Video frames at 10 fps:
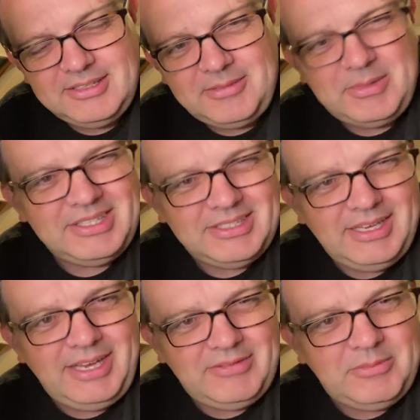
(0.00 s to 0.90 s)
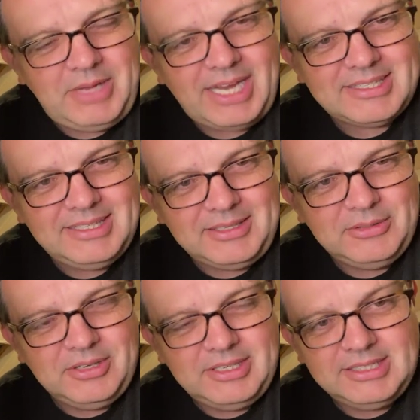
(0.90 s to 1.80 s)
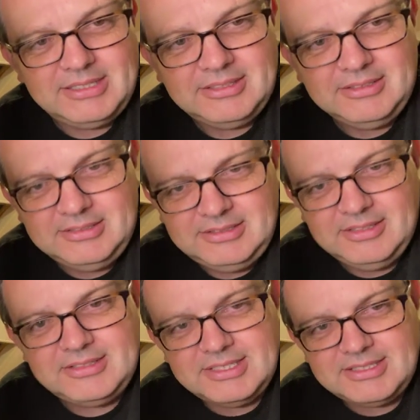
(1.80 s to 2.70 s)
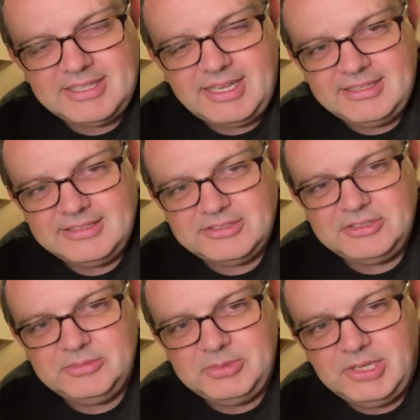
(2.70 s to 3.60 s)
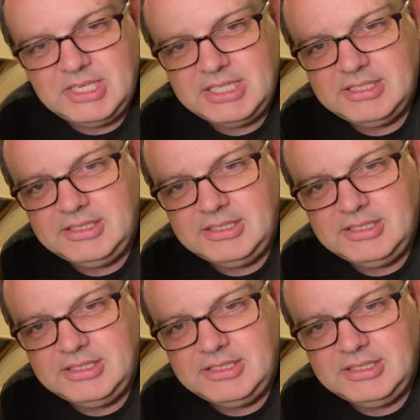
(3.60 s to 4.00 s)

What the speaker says: I mean, even actually good ideas, not just that stupid idea.